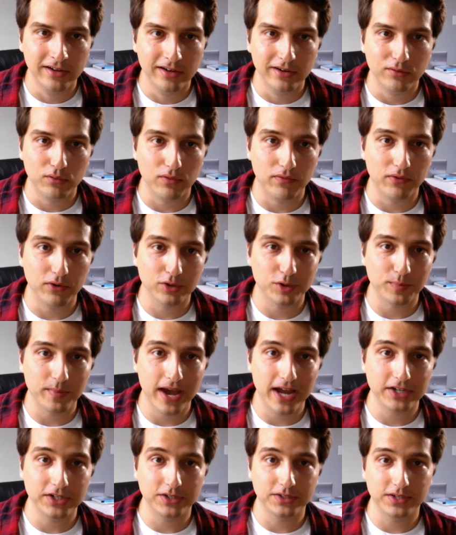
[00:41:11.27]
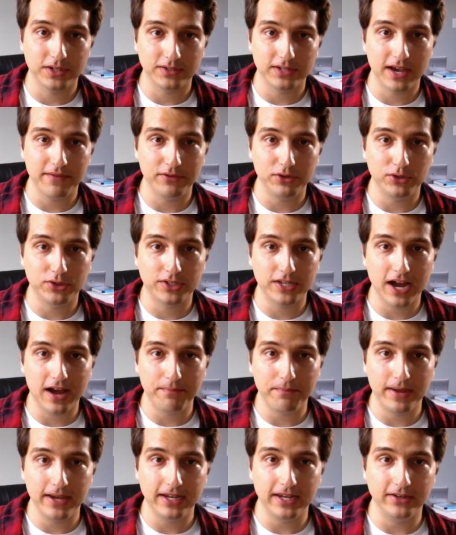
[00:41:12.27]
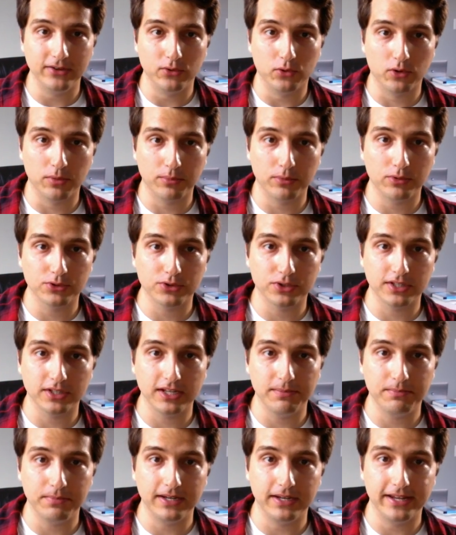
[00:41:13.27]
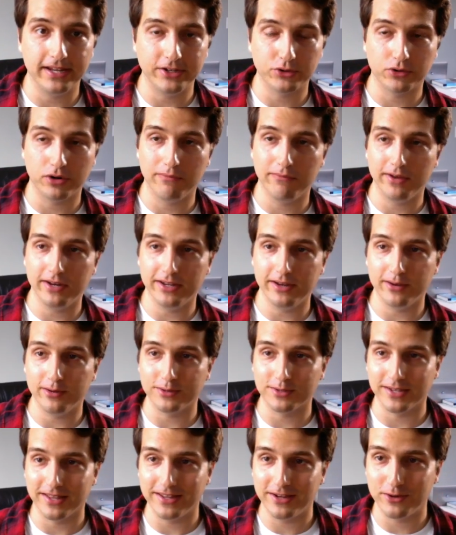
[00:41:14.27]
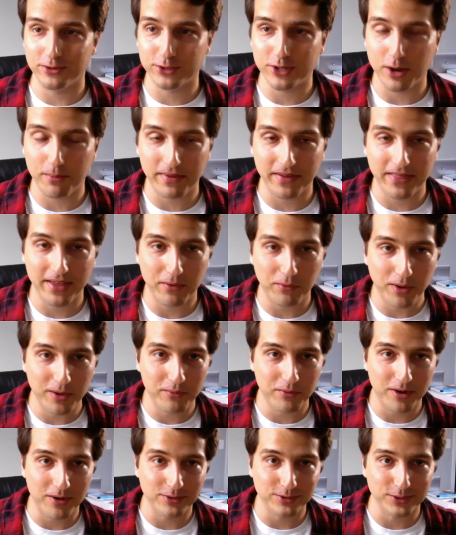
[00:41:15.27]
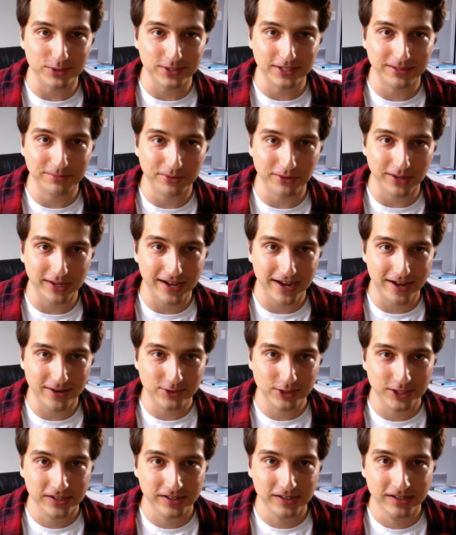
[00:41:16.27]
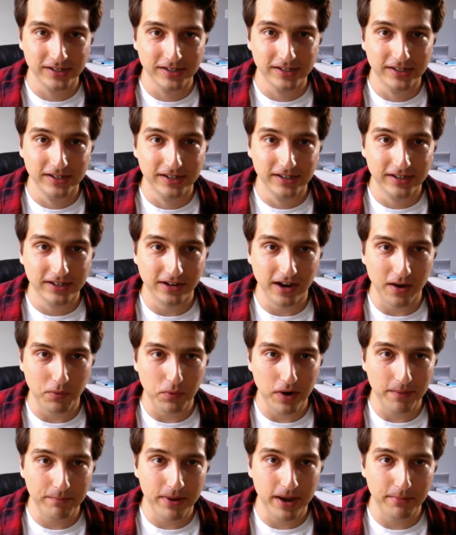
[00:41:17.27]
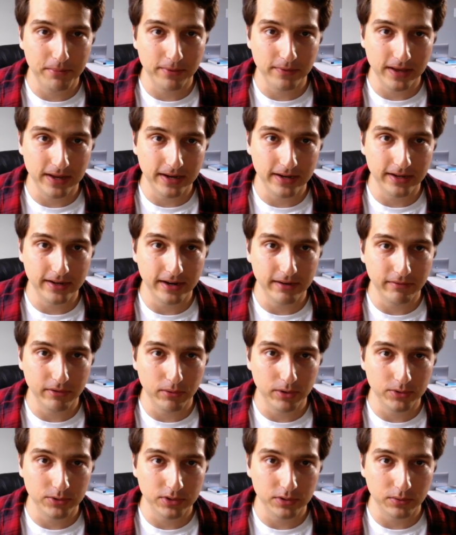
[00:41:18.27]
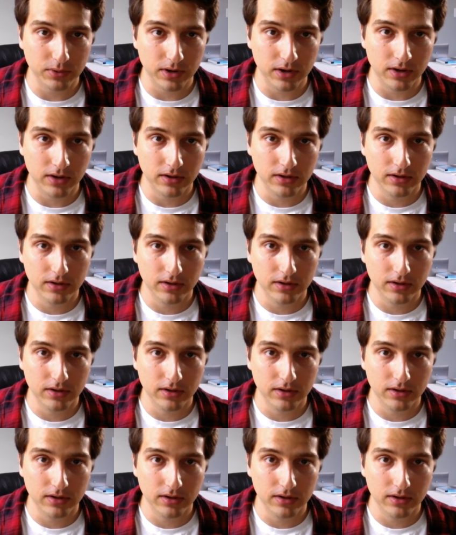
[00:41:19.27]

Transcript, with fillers: Reverse Magic says, "Have you stopped making normal sleeping intro videos?" I think you were talking about that one where I was asleep on the couch. You know, I, I pepper that in every once in a while.